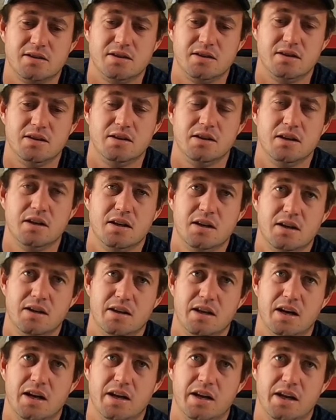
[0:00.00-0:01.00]
see
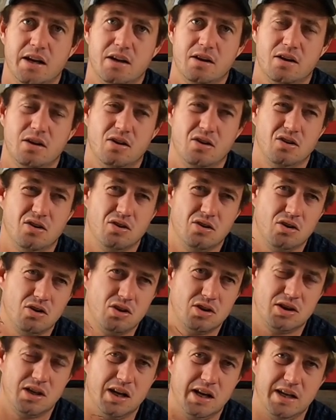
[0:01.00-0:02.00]
that I get a
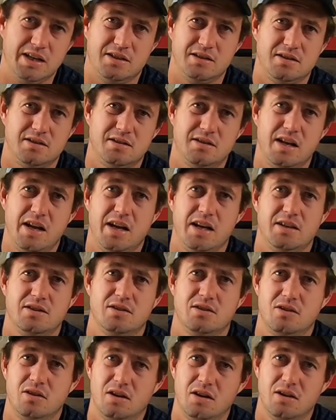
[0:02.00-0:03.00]
lot less snags
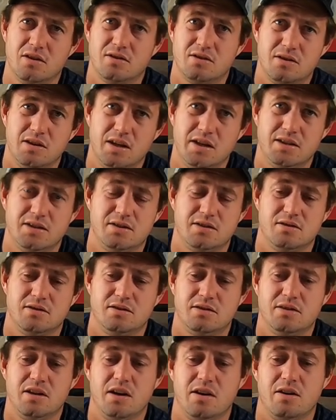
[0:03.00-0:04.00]
and a lot less
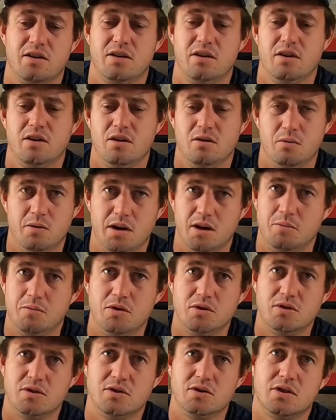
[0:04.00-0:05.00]
stuck when I'm
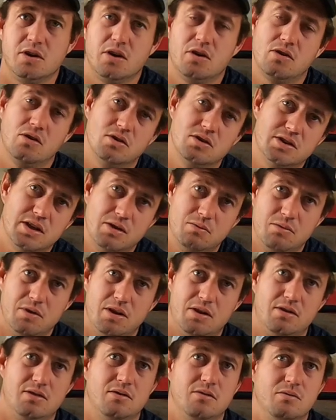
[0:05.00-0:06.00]
using hooks, than
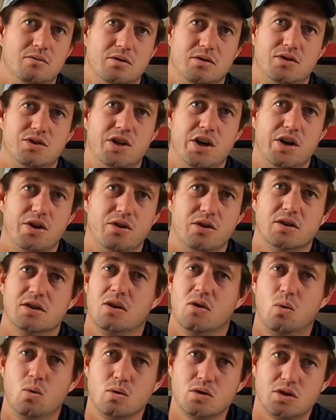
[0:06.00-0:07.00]
with, with hooks.
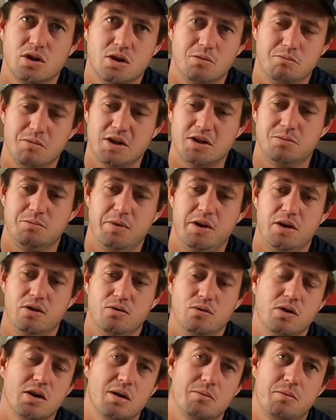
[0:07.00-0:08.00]
Also much better
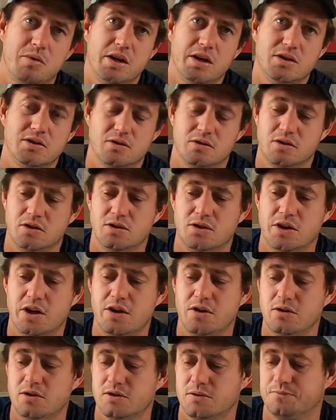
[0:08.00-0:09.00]
hookup rates on the
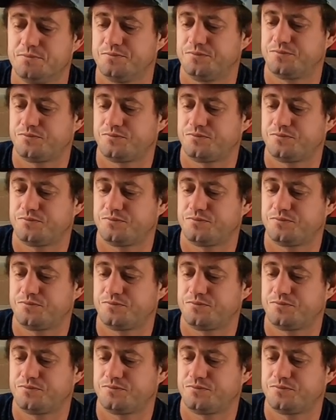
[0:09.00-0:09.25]
hooks,